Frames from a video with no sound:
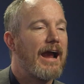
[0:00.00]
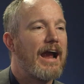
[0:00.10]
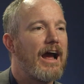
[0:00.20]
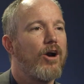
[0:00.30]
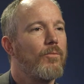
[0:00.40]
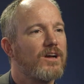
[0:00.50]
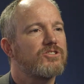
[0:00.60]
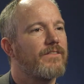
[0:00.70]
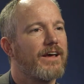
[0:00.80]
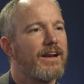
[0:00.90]
how
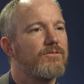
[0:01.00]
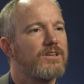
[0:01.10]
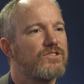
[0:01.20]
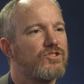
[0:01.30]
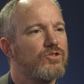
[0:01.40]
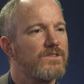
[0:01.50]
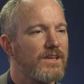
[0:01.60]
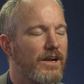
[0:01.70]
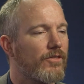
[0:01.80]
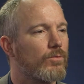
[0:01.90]
much of that evidence do you
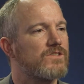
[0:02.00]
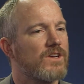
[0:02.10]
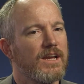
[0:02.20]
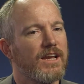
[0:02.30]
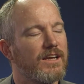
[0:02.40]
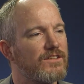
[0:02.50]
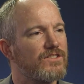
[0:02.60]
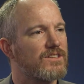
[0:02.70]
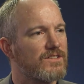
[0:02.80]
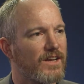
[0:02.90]
see? In other words, well, is
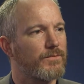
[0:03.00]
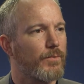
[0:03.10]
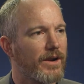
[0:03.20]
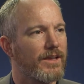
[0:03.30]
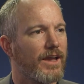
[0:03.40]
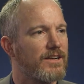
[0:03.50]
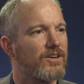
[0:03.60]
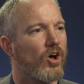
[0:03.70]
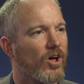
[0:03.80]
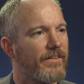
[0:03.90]
success
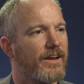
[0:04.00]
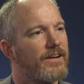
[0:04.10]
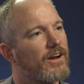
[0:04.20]
predicated on that